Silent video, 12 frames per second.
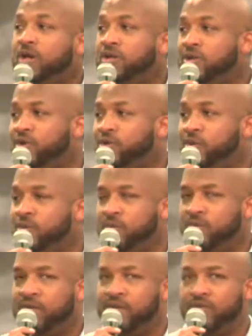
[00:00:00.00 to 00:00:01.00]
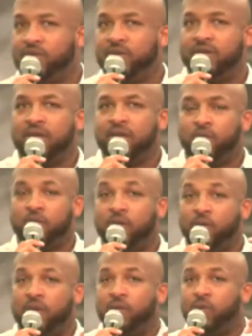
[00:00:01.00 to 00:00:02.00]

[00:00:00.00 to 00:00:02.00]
you know them. And we, we, we, we,